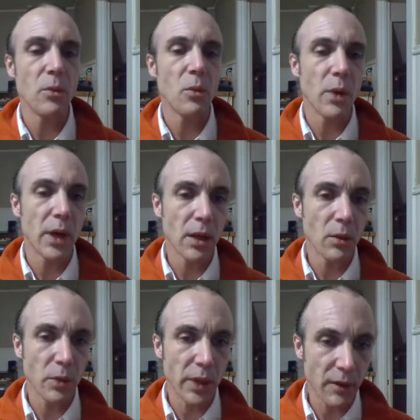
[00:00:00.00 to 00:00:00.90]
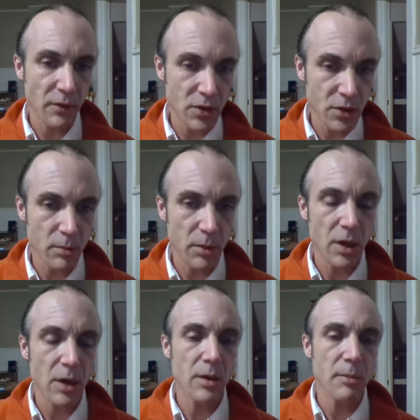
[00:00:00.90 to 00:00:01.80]
Well, we have a Sermon
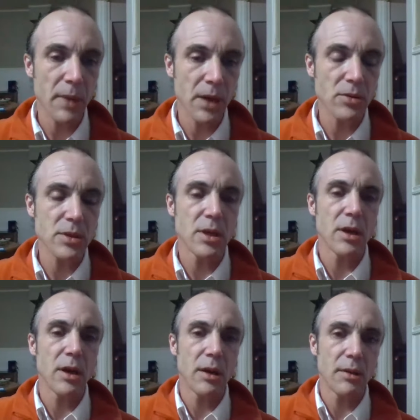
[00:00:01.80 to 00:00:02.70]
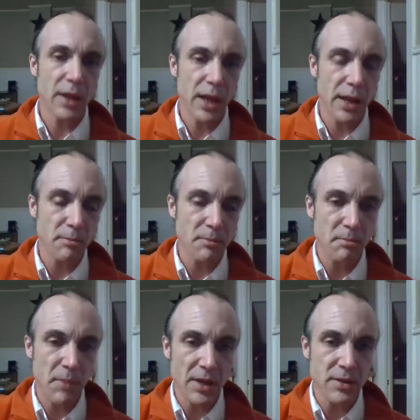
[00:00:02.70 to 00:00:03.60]
on the Mount that
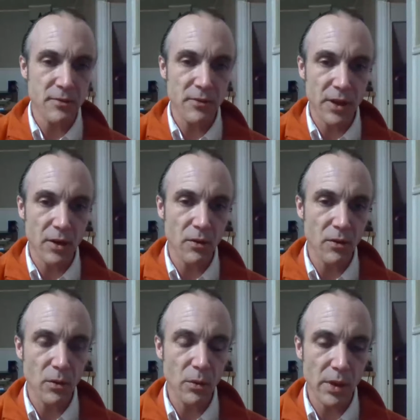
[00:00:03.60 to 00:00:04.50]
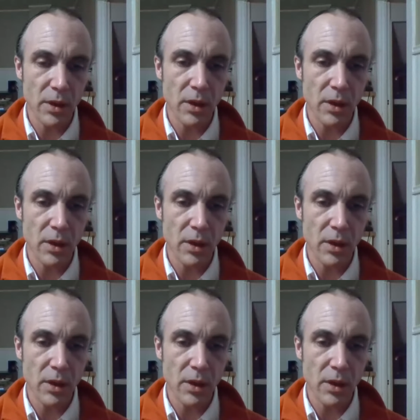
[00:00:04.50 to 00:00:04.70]
best fit over with